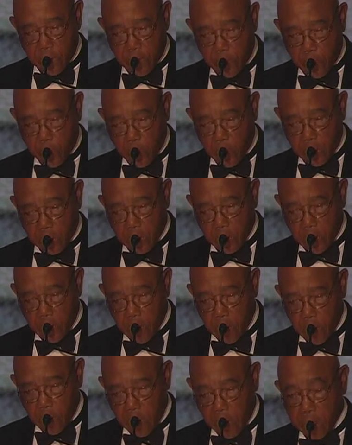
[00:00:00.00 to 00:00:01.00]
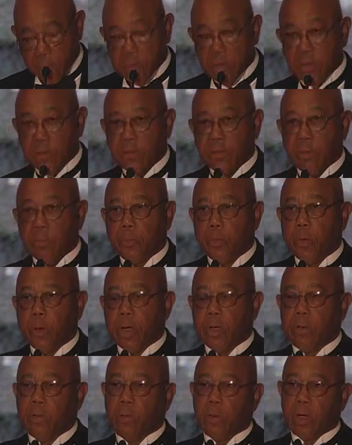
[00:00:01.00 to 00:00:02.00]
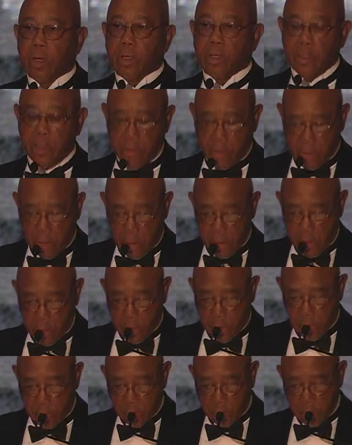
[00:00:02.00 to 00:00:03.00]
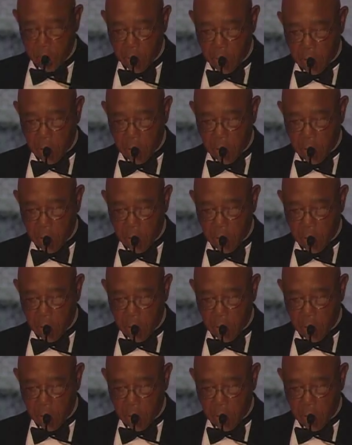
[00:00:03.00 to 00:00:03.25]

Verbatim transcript: important, as this important work continues,